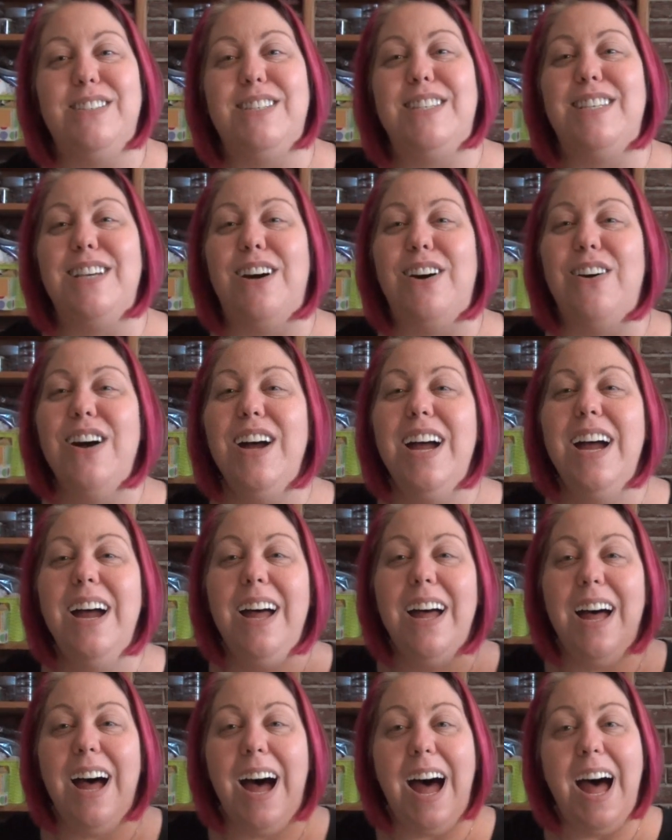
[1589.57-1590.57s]
So
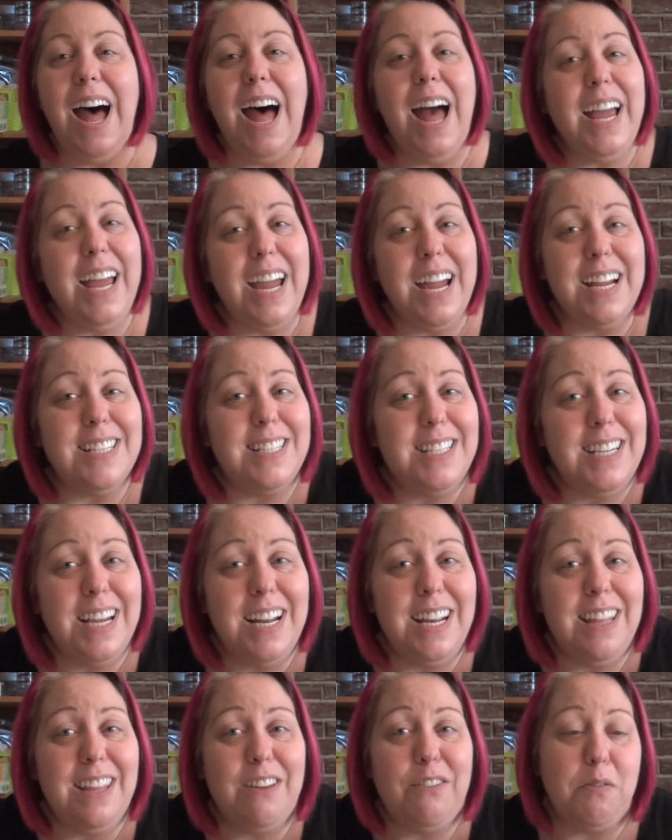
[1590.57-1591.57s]
I can't see
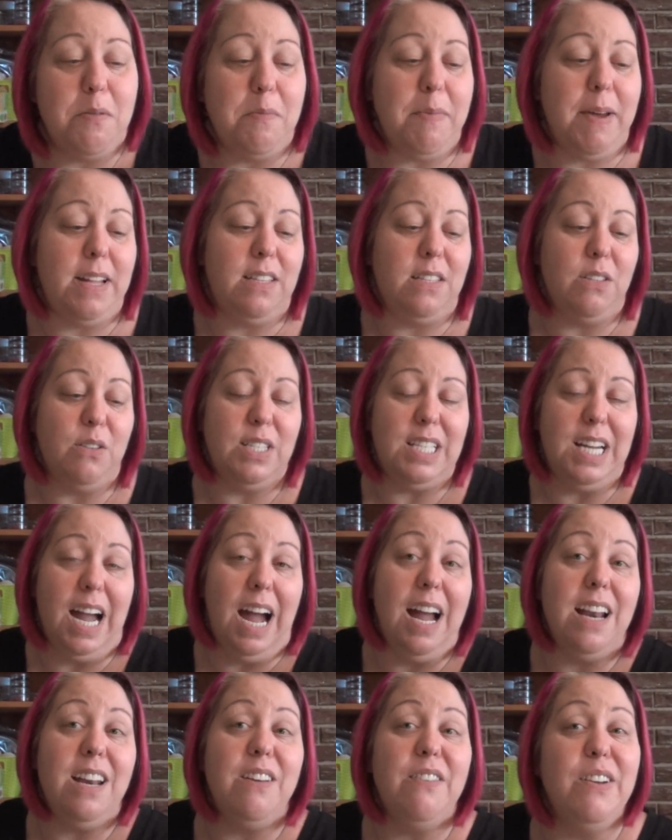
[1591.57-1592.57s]
anything from the bed, so it's
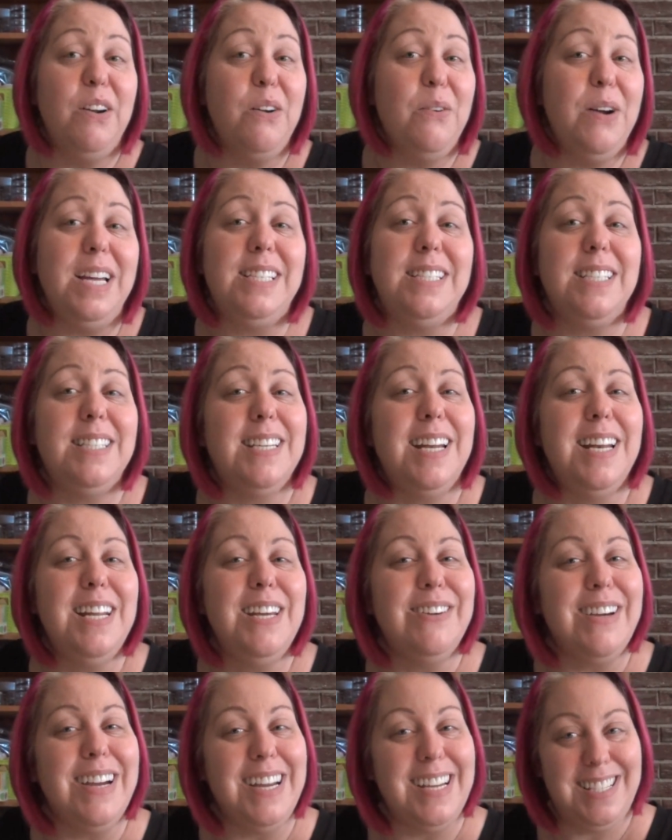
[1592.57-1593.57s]
kind of an oasis
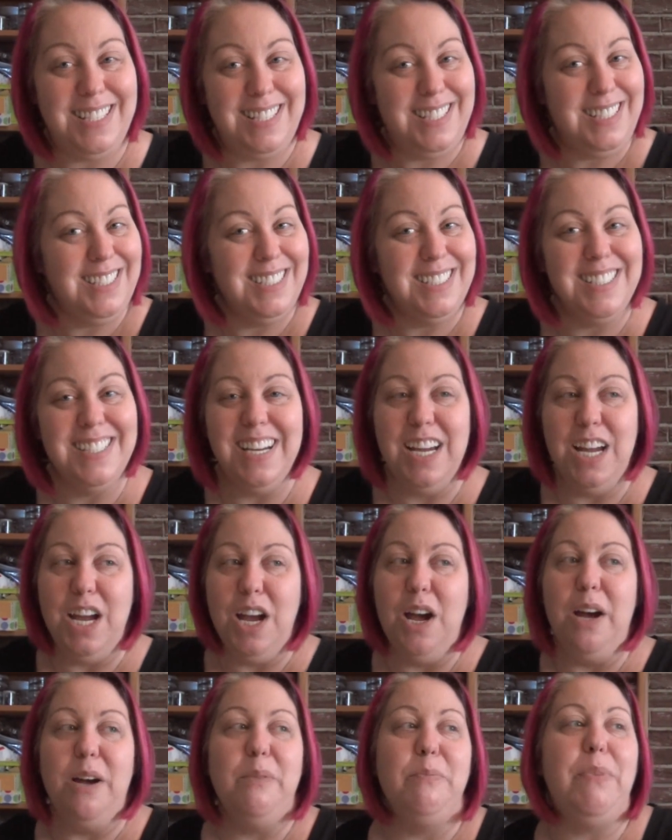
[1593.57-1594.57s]
anyways.
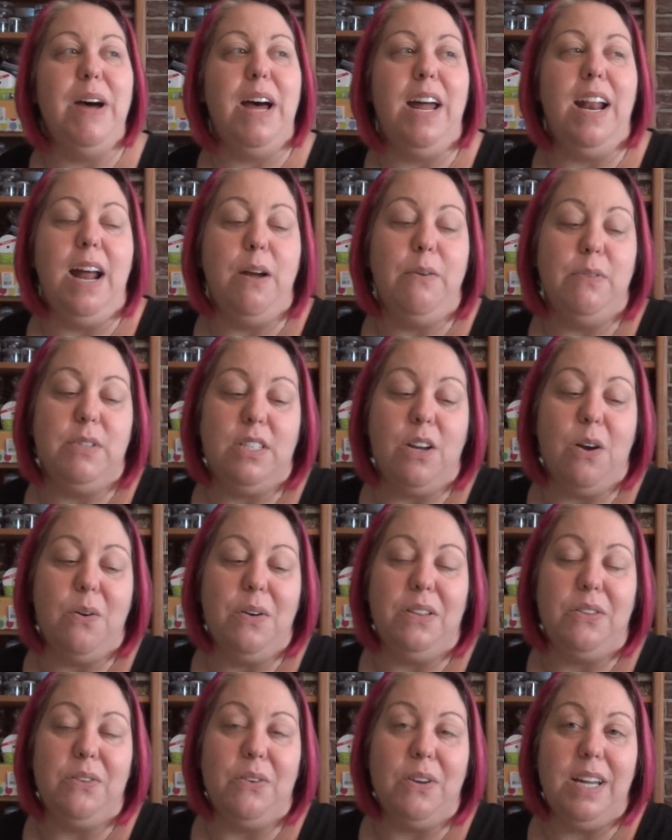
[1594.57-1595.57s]
But I was
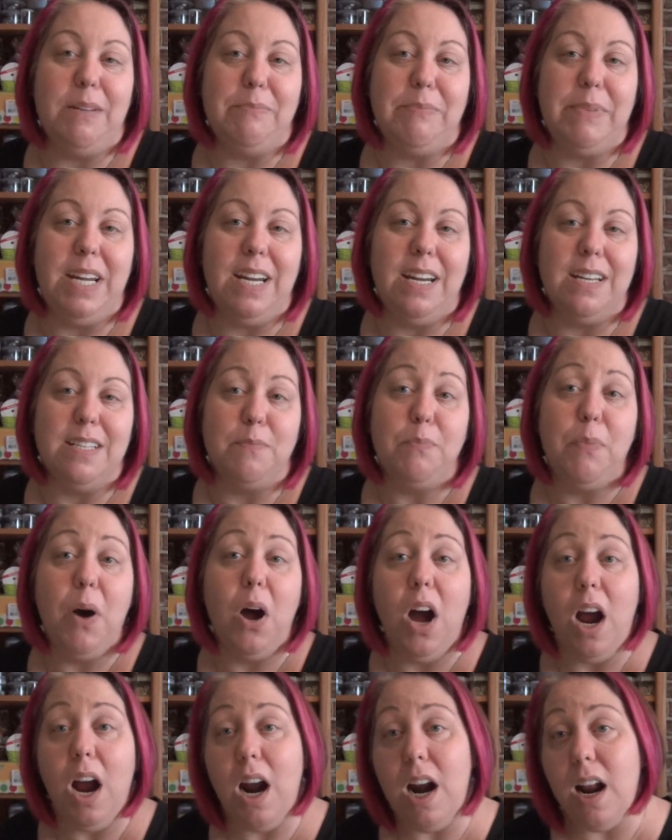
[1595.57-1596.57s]
going through it because
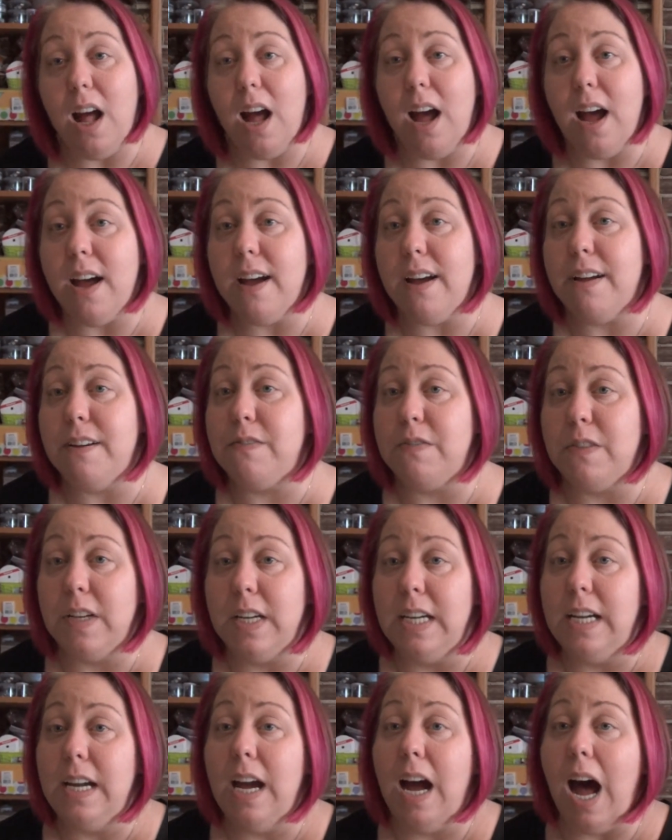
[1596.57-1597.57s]
part of
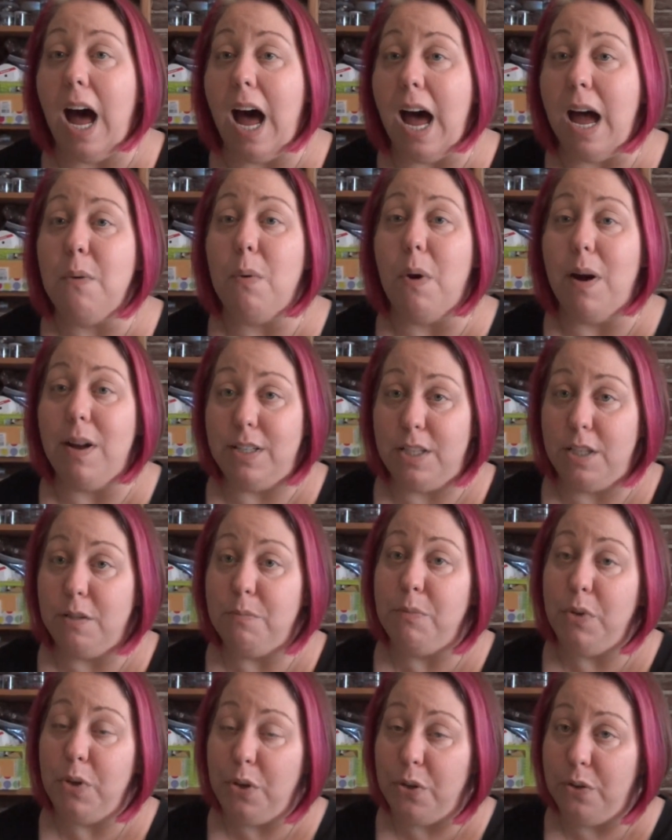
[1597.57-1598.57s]
I want to
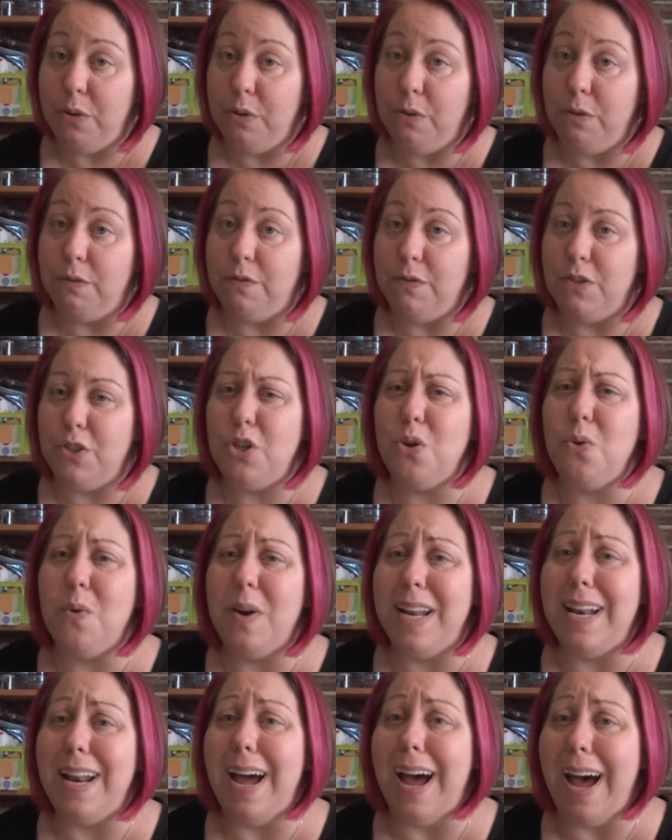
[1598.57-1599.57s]
move to
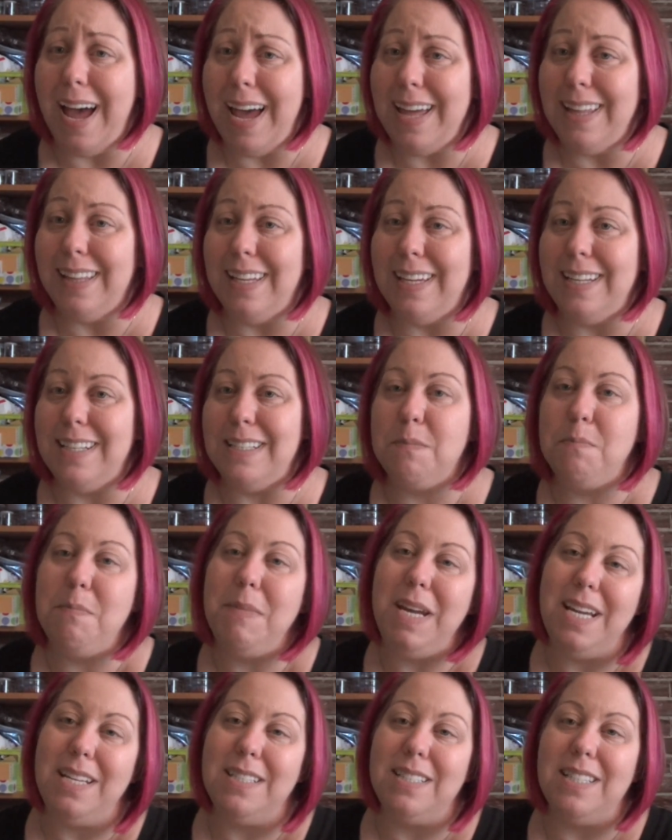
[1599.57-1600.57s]
an island
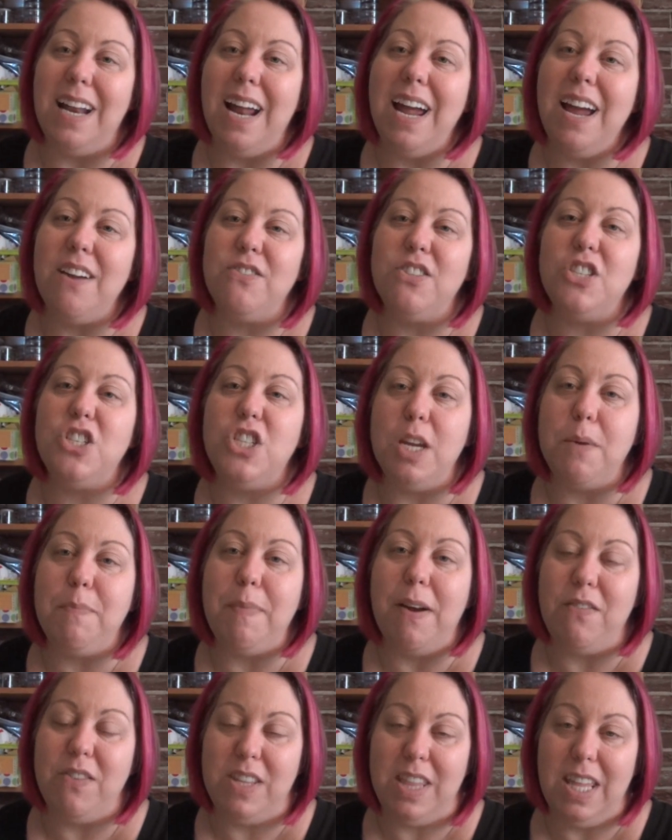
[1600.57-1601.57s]
means that I have to ship
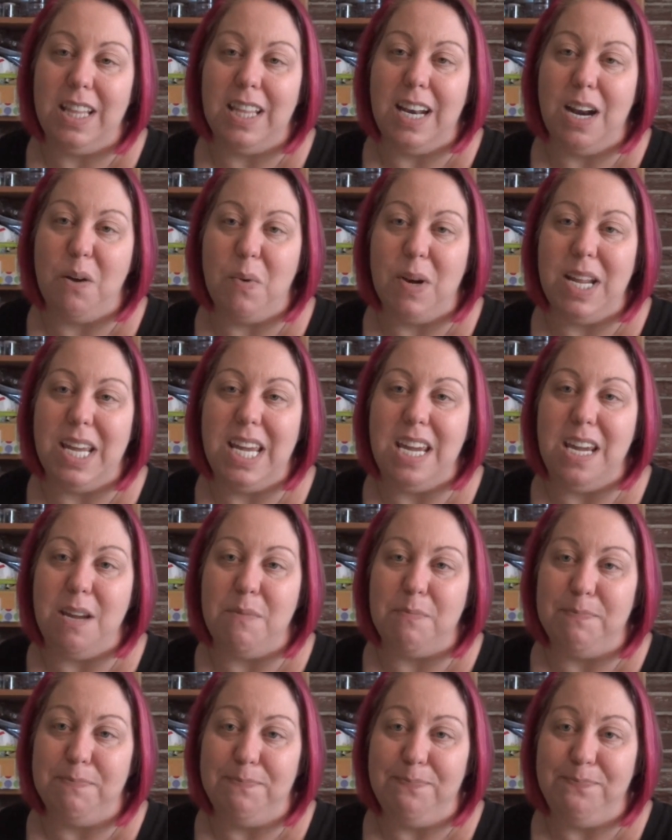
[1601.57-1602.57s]
everything that I want to keep.